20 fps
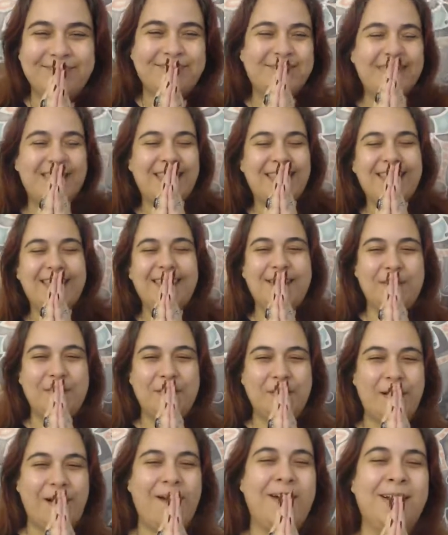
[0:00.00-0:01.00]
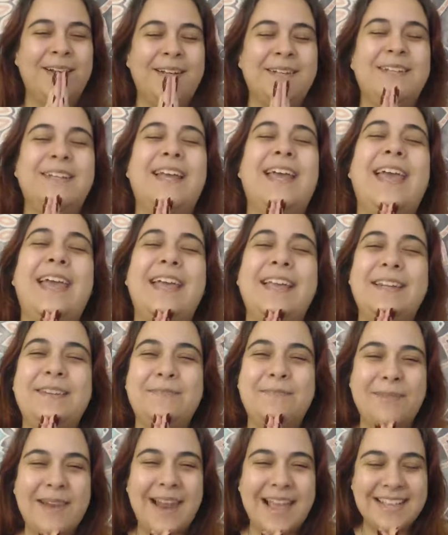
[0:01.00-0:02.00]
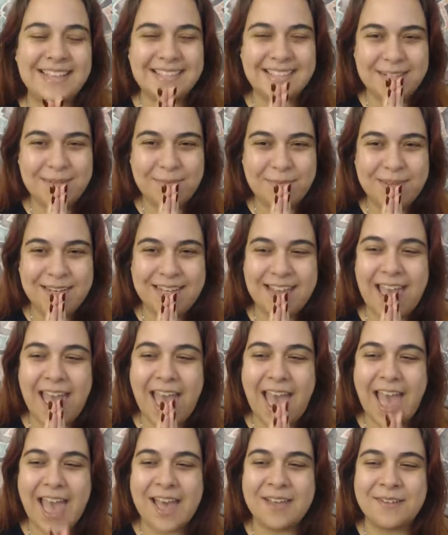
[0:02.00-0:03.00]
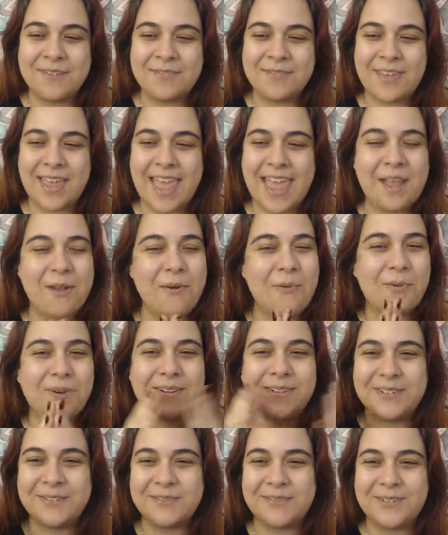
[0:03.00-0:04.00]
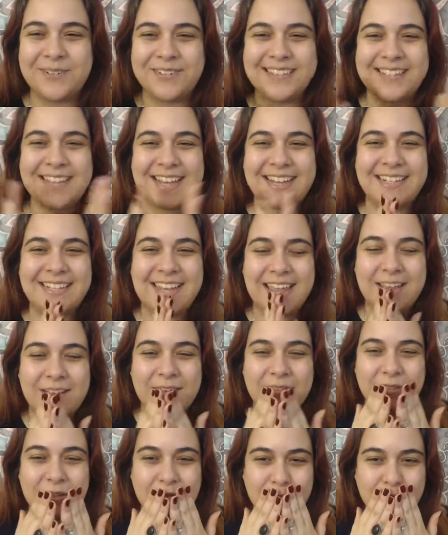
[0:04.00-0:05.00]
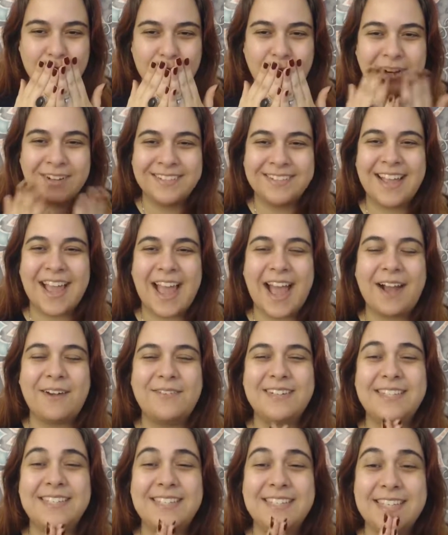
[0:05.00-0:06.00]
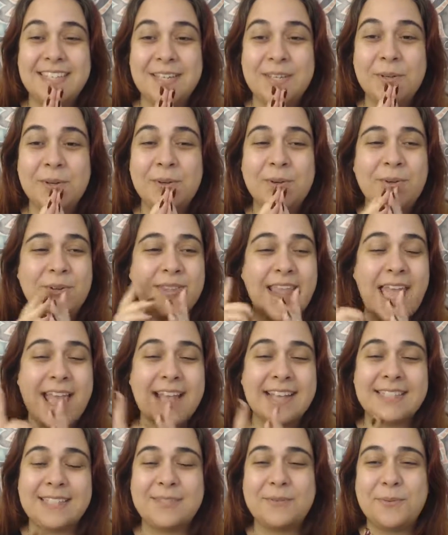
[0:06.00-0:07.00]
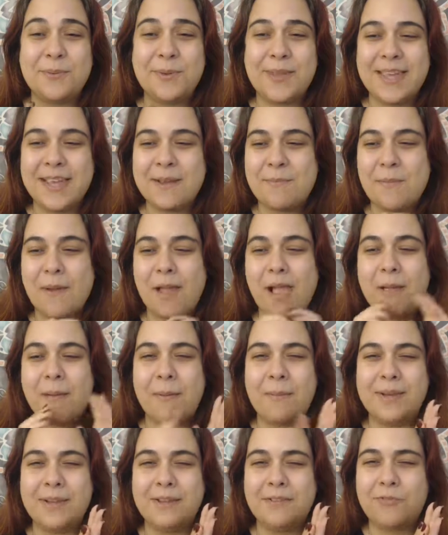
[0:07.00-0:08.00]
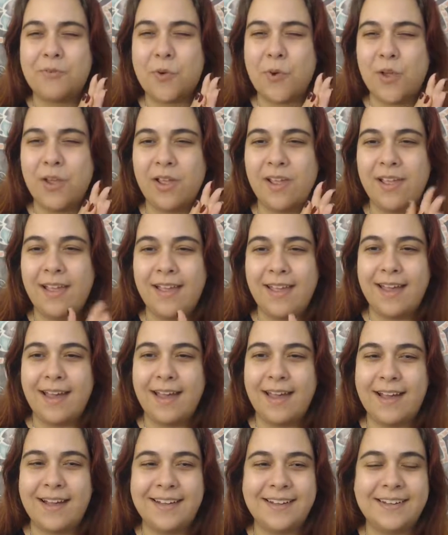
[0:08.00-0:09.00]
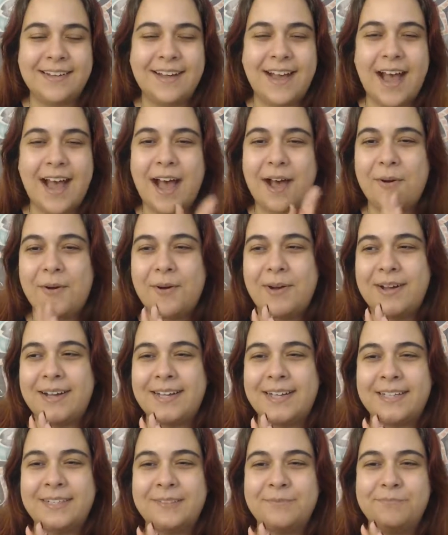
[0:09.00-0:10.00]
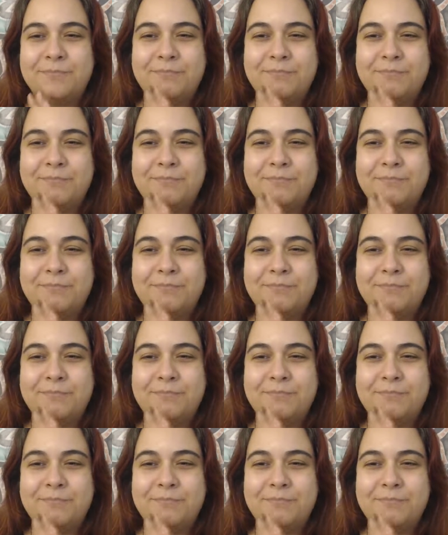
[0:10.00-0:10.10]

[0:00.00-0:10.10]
Thank you all, and blessed be. Have a wonderful Sunday. I will see you next week, probably for our